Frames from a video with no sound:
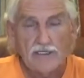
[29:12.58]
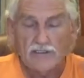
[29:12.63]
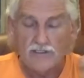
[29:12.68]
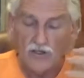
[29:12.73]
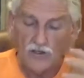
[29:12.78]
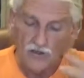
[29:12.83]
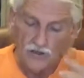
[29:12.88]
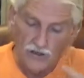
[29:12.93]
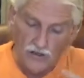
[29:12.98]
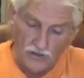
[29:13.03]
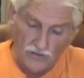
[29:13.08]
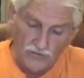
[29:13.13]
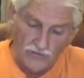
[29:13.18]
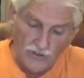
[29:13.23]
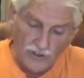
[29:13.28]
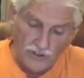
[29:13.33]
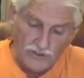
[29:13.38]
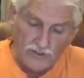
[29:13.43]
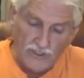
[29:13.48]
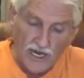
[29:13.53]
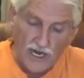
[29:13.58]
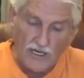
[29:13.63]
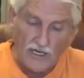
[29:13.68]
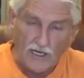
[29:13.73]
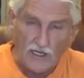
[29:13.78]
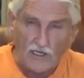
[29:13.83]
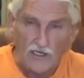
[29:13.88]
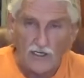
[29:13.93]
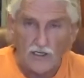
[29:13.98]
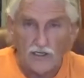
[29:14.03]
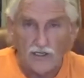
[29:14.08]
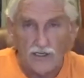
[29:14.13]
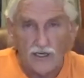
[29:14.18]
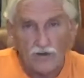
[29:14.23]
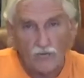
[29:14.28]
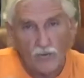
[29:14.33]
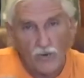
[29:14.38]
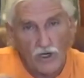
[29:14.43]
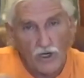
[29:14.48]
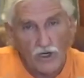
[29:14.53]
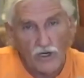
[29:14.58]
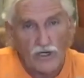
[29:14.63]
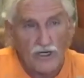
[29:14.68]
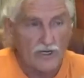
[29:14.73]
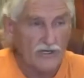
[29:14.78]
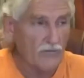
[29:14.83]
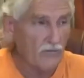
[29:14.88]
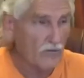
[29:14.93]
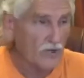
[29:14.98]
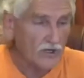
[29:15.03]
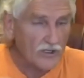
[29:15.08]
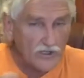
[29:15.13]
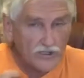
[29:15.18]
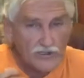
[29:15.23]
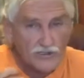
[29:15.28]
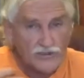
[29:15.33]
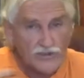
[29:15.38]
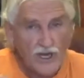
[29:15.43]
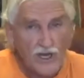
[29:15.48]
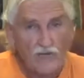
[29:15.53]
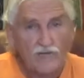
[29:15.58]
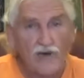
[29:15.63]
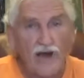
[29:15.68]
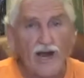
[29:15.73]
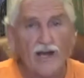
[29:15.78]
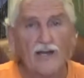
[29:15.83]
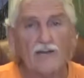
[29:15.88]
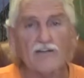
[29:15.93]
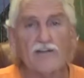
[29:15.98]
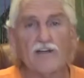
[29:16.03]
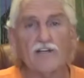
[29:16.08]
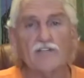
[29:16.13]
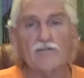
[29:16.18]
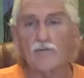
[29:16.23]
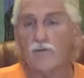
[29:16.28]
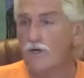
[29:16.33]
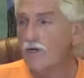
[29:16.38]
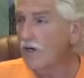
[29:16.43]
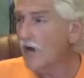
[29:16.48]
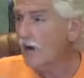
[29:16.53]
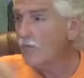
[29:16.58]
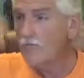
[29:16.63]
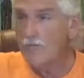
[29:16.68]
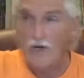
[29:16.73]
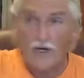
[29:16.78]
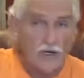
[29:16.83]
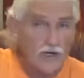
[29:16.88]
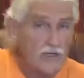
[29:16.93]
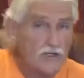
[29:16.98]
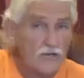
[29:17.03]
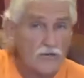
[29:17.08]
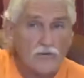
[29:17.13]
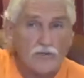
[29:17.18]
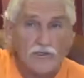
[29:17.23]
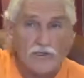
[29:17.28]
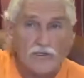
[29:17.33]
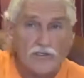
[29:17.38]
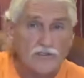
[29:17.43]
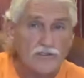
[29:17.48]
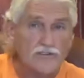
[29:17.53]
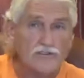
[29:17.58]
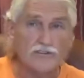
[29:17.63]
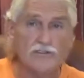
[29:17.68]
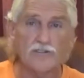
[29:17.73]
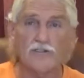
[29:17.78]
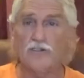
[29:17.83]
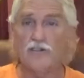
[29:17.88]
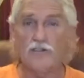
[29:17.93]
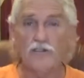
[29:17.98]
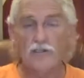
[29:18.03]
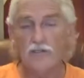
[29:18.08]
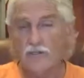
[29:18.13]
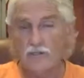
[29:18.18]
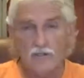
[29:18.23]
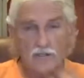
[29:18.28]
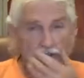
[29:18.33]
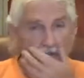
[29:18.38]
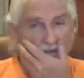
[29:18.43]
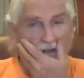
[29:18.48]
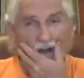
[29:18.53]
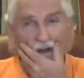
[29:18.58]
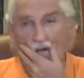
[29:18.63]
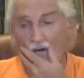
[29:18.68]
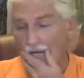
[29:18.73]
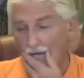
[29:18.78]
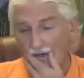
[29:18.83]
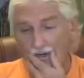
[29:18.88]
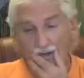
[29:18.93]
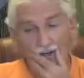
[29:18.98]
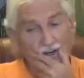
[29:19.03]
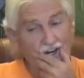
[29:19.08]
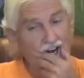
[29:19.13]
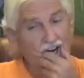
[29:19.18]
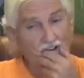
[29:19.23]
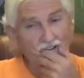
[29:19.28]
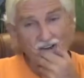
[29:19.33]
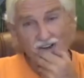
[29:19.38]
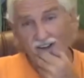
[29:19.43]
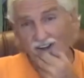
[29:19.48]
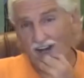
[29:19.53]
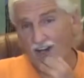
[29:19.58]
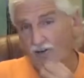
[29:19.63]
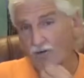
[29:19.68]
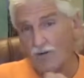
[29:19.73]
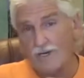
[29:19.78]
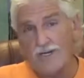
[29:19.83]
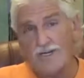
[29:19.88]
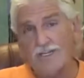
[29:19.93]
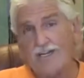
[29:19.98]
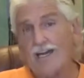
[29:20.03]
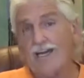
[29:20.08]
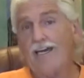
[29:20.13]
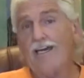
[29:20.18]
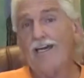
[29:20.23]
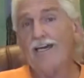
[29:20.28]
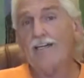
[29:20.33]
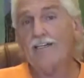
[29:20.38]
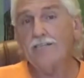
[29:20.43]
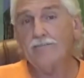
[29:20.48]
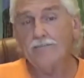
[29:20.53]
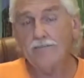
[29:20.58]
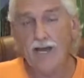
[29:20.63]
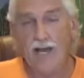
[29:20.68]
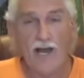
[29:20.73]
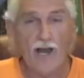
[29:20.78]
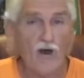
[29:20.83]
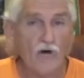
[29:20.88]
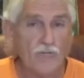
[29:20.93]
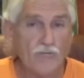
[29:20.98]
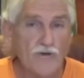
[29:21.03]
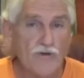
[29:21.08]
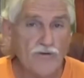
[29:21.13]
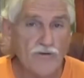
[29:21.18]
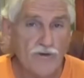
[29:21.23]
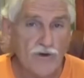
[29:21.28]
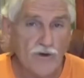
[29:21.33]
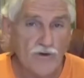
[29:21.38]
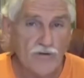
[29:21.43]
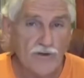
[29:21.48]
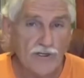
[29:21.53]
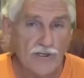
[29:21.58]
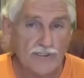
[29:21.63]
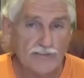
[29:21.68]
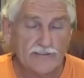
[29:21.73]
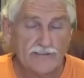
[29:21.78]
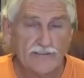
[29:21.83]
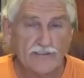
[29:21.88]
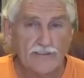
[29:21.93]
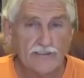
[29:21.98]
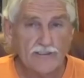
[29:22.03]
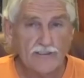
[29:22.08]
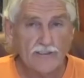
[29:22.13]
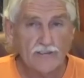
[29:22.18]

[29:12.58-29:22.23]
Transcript: So you've just got to learn and work yourself out of this. We're not miracle workers. I mean, we're doing everything we can to help you through this.